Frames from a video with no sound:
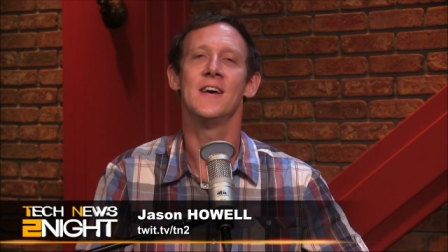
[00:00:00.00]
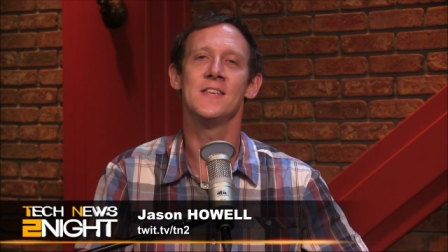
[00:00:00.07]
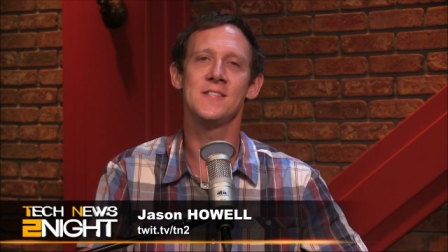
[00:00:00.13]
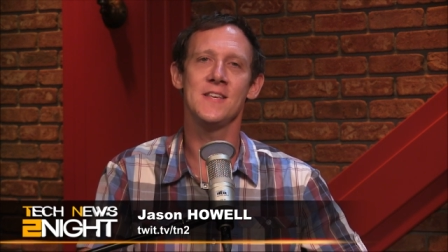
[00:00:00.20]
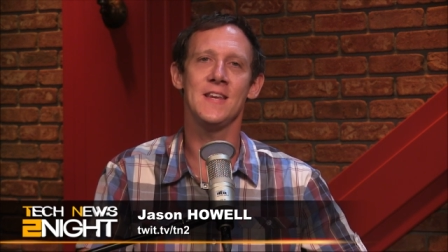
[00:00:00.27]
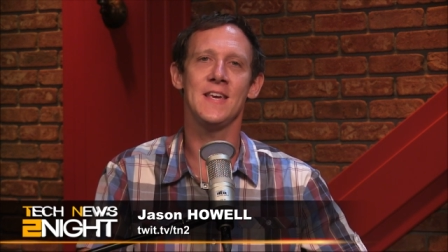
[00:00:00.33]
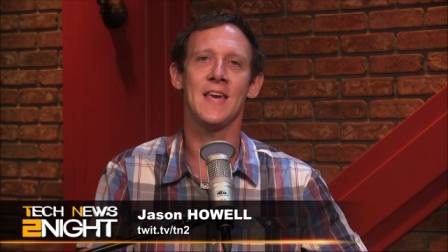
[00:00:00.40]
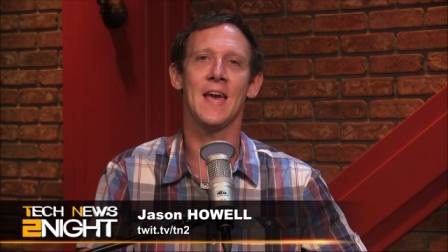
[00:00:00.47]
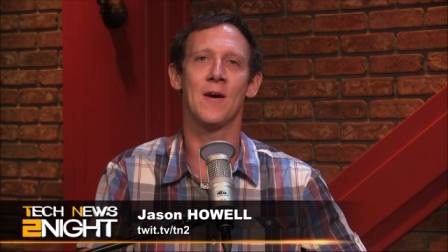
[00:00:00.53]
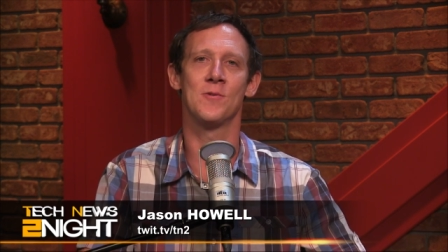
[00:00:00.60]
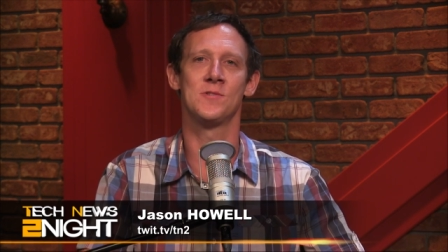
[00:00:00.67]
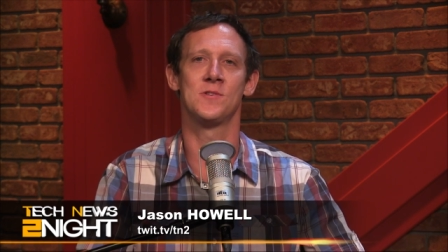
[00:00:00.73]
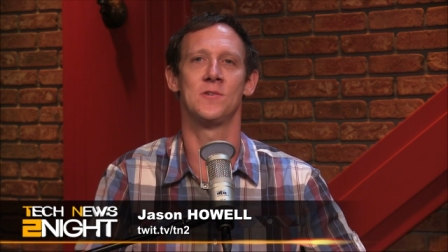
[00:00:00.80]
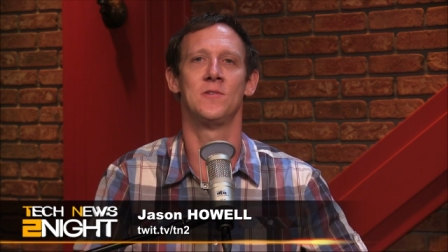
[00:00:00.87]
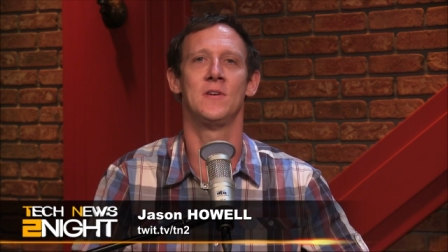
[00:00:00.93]
the city
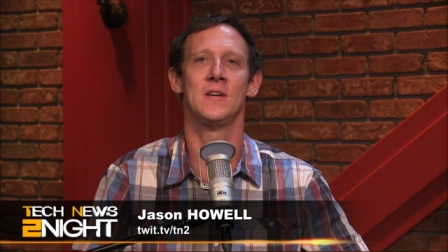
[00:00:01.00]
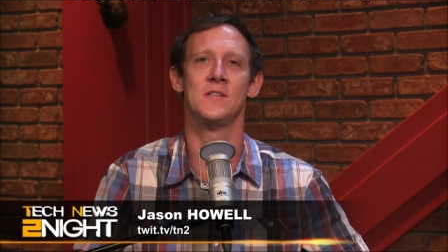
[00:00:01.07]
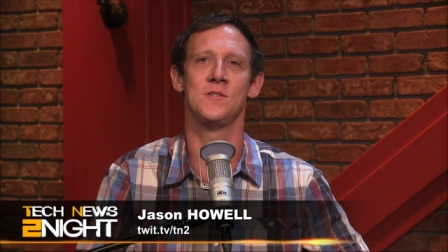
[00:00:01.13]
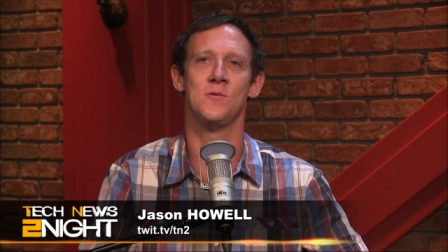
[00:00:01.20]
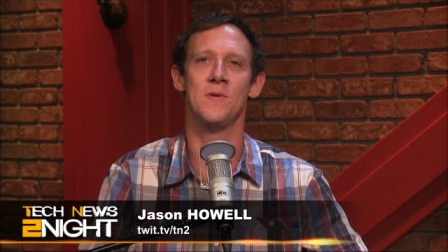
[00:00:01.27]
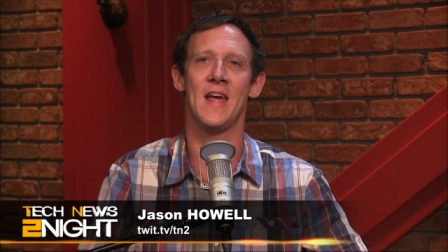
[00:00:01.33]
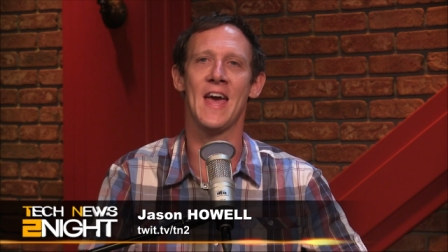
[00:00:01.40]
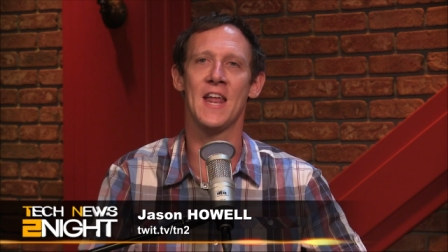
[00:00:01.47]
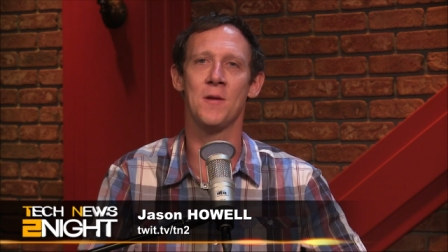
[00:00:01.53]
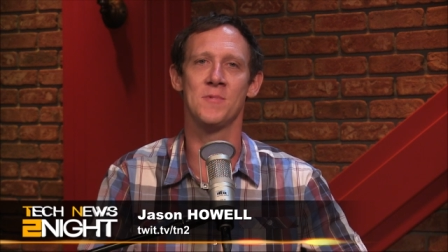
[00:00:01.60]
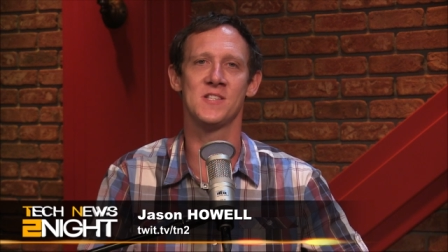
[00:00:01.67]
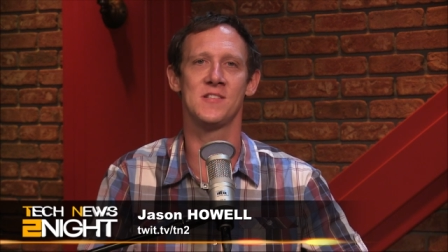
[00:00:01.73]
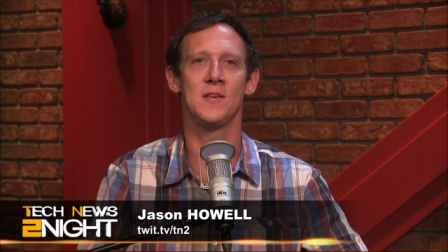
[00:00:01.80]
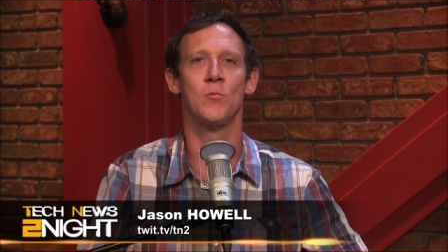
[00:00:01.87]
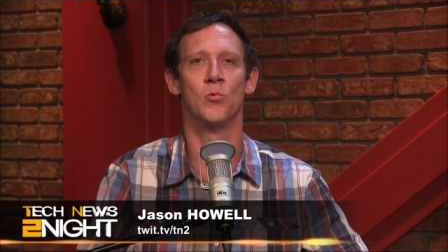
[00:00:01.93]
council has
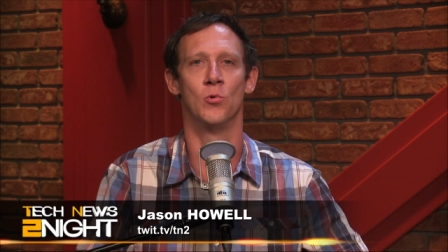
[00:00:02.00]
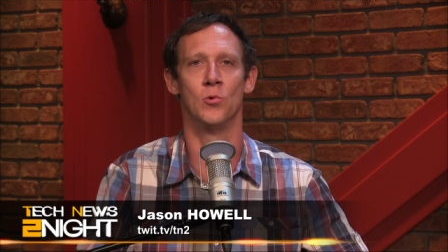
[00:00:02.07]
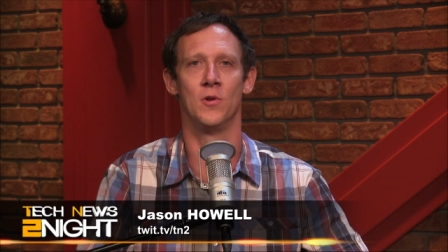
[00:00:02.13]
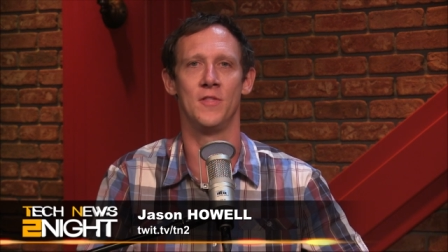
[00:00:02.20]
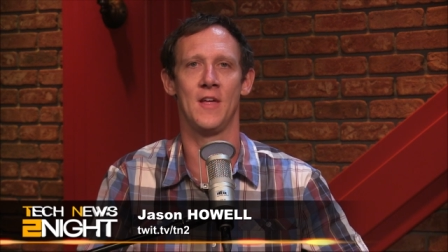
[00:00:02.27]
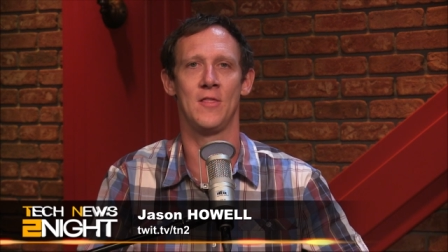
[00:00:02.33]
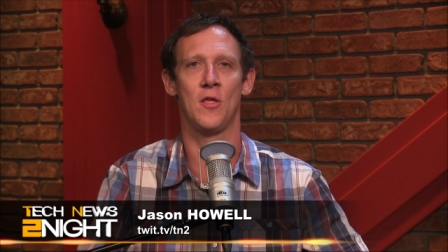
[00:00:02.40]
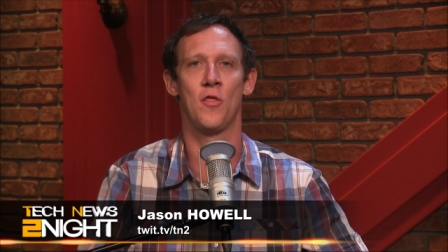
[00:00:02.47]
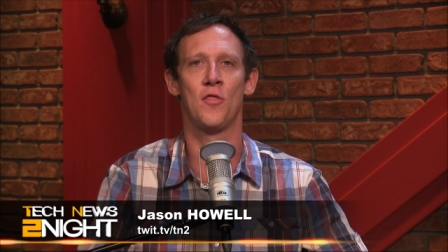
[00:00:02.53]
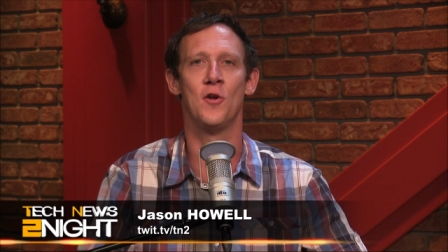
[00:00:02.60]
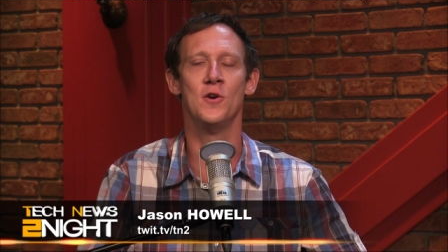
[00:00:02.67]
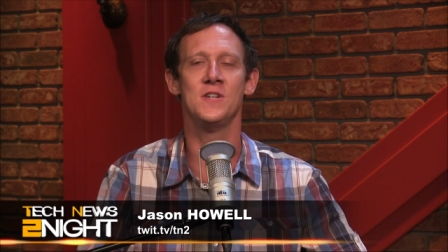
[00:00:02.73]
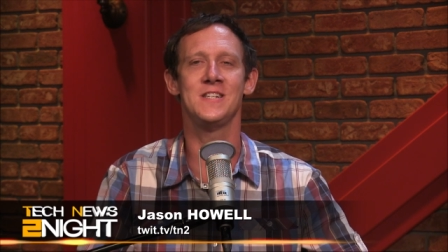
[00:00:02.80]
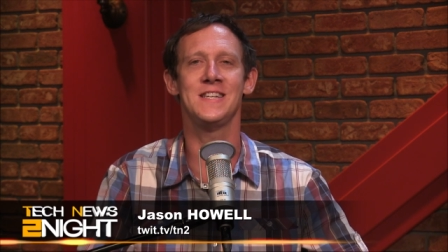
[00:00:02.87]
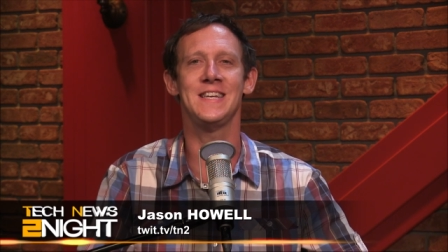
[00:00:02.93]
unanimously ruled that the
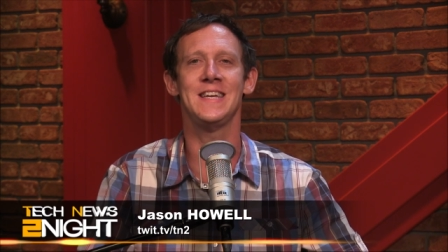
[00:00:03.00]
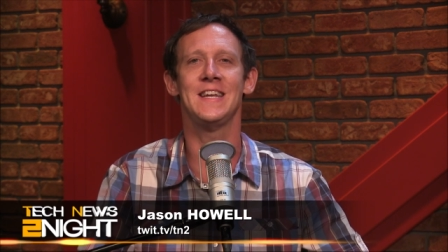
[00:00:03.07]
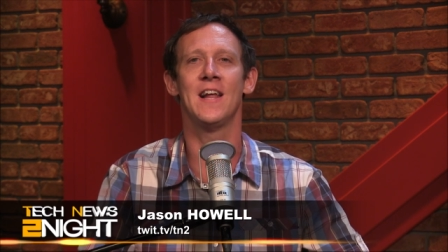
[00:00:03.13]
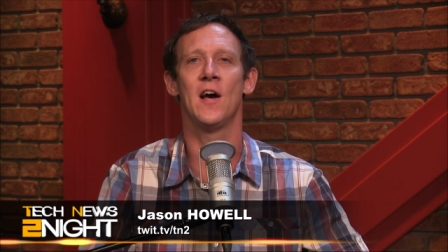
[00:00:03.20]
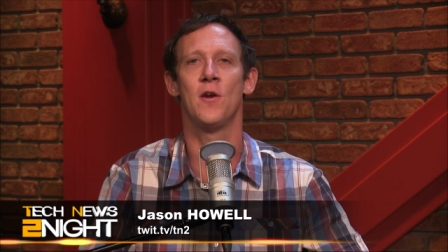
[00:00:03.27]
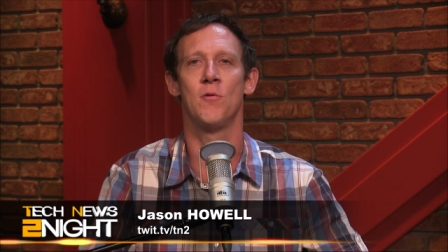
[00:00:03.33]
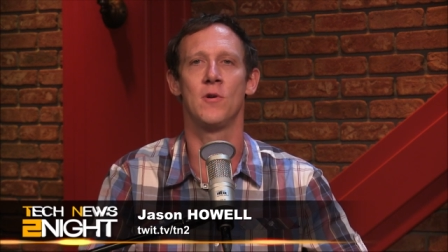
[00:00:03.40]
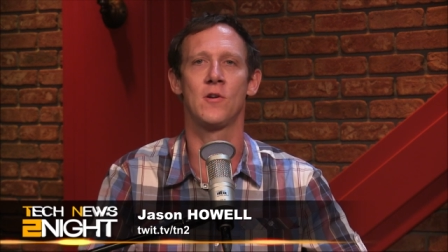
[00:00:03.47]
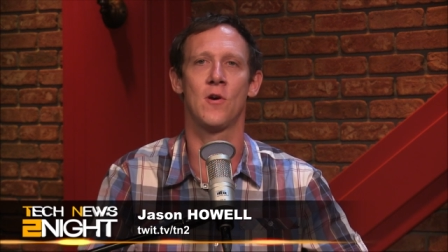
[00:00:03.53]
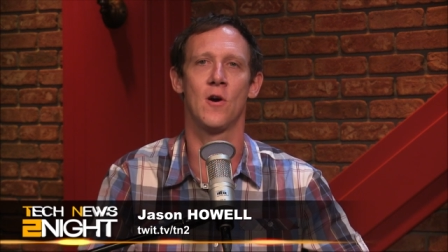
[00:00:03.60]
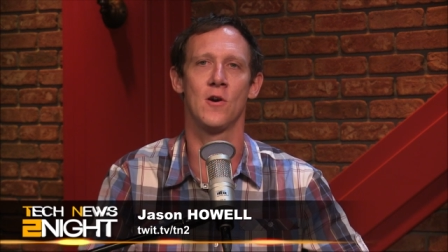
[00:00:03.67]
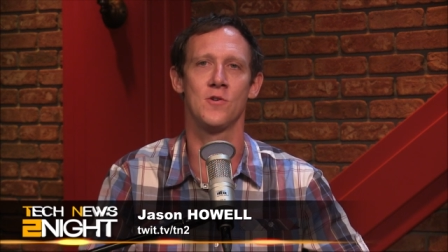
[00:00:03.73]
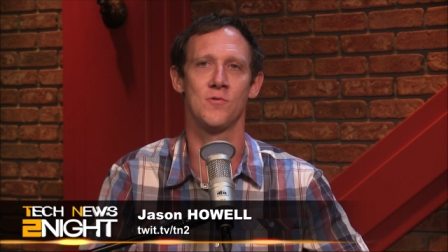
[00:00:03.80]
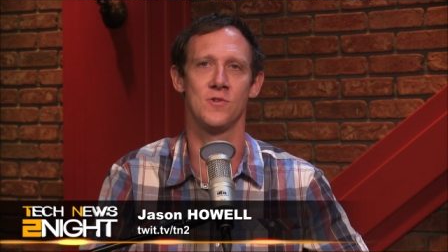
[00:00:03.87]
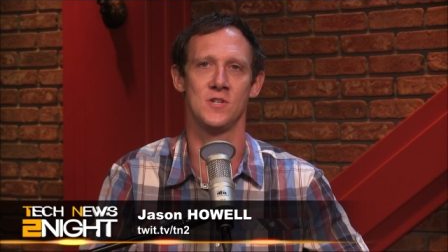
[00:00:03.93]
1,300
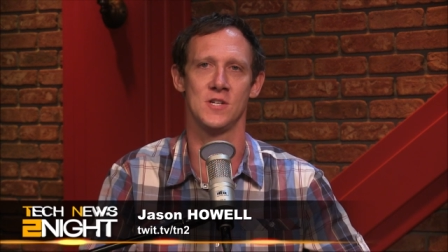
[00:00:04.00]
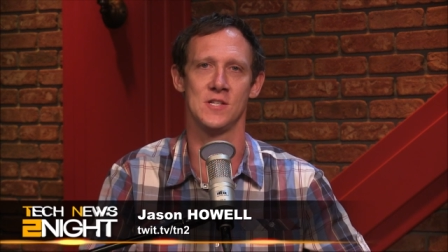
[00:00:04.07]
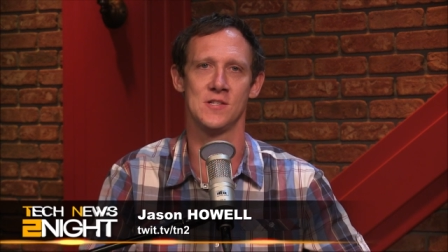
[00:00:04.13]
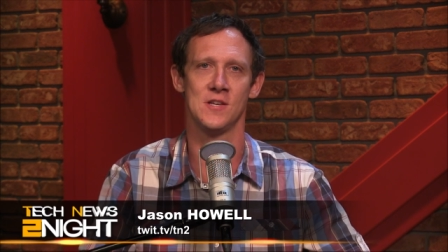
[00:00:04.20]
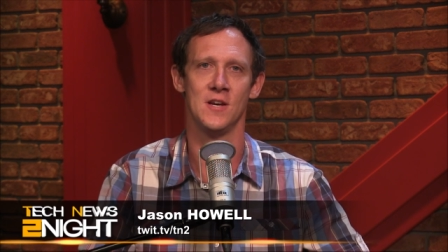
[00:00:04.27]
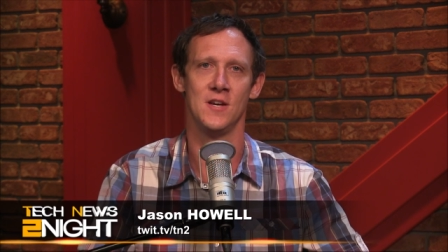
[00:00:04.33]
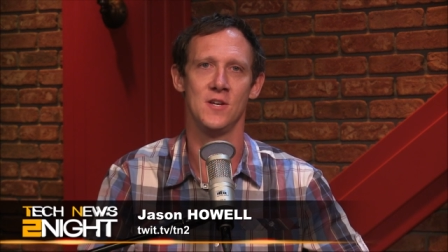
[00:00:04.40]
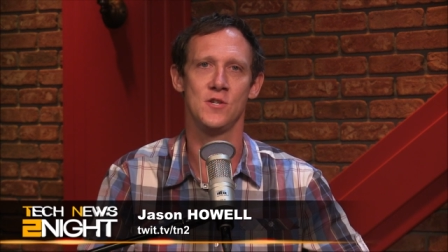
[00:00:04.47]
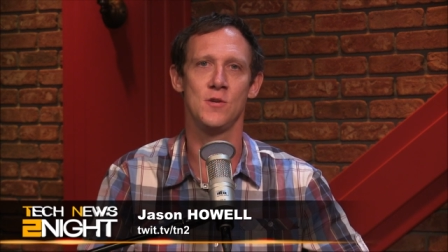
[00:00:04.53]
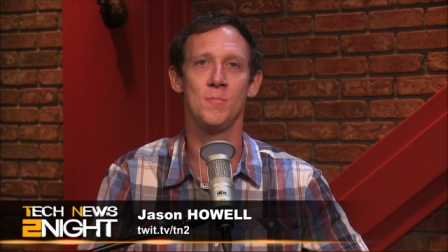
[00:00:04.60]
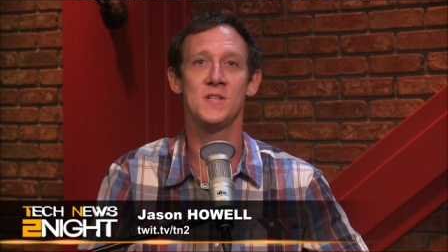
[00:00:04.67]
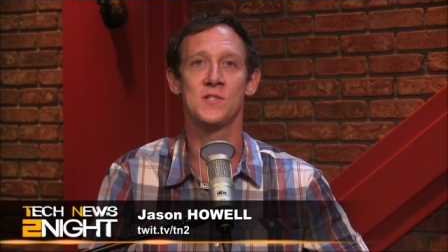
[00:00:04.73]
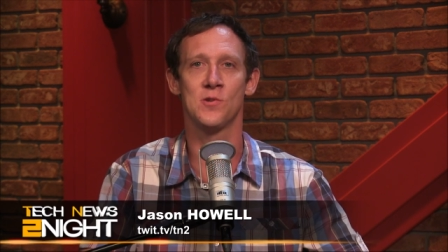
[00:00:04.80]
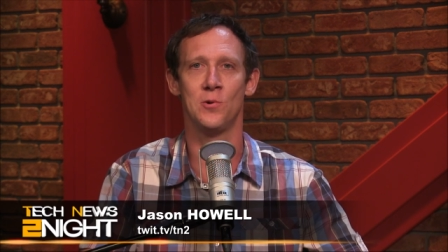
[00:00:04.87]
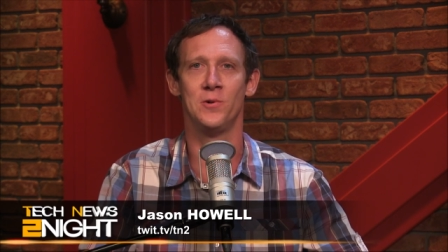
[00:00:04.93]
cartridges should
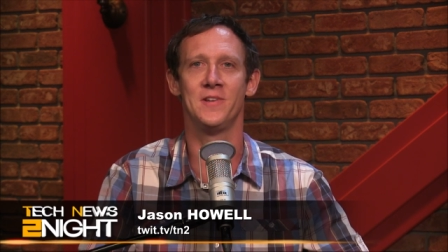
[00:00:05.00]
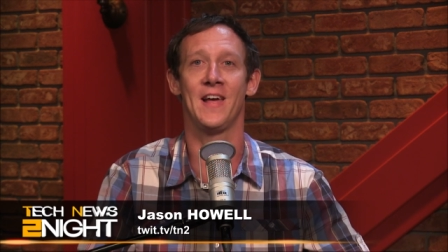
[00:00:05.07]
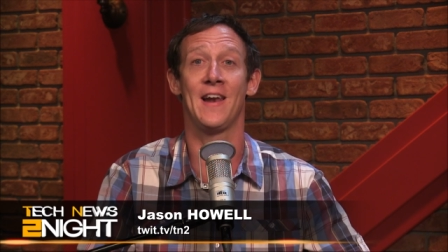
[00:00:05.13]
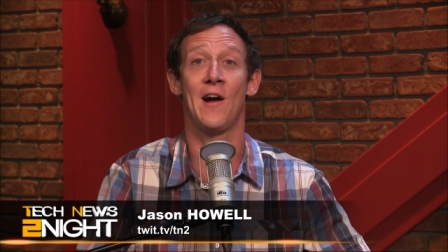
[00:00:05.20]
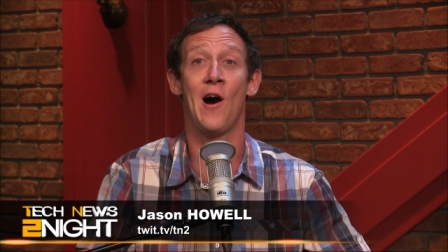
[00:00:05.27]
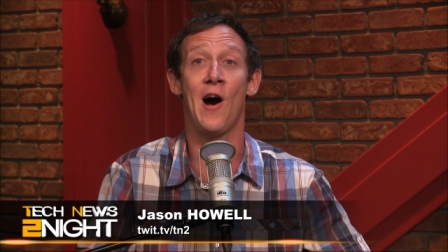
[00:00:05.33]
be sold at